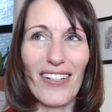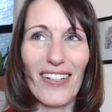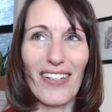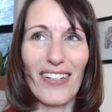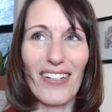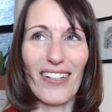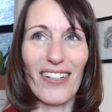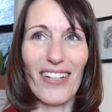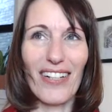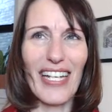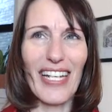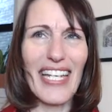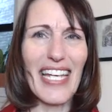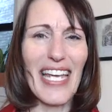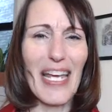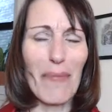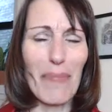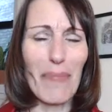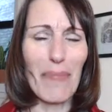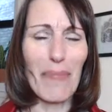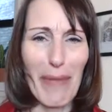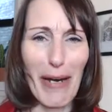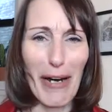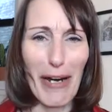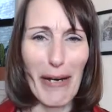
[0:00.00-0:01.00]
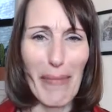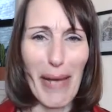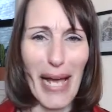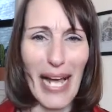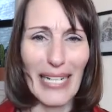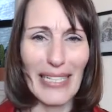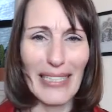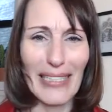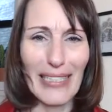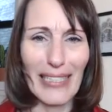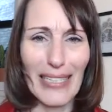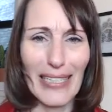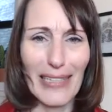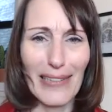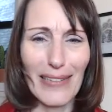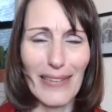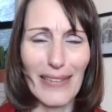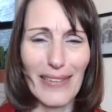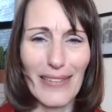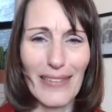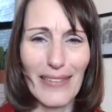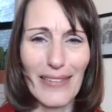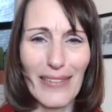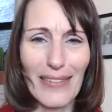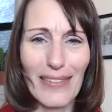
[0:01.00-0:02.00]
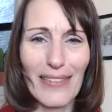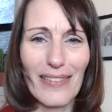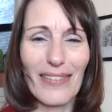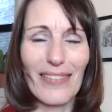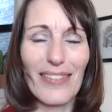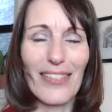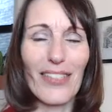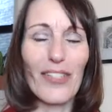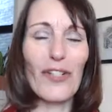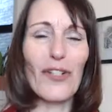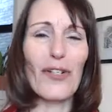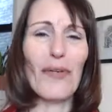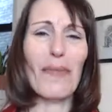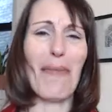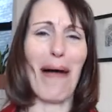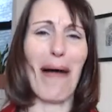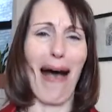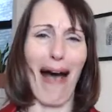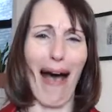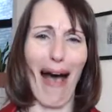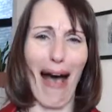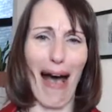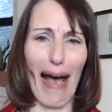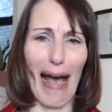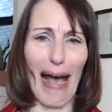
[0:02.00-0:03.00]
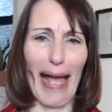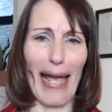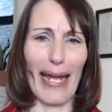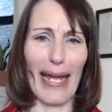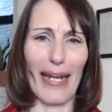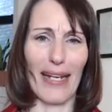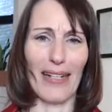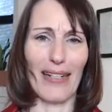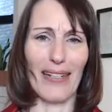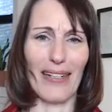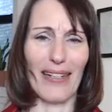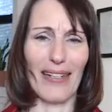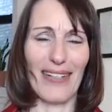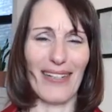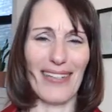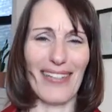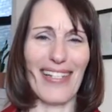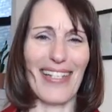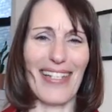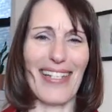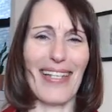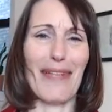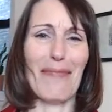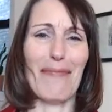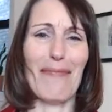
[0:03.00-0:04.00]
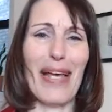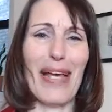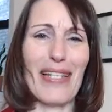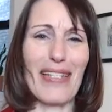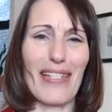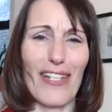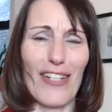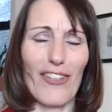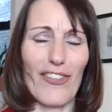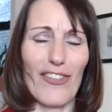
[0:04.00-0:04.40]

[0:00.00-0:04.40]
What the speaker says: it can't be Mary Magdalene. Who am I to get a message?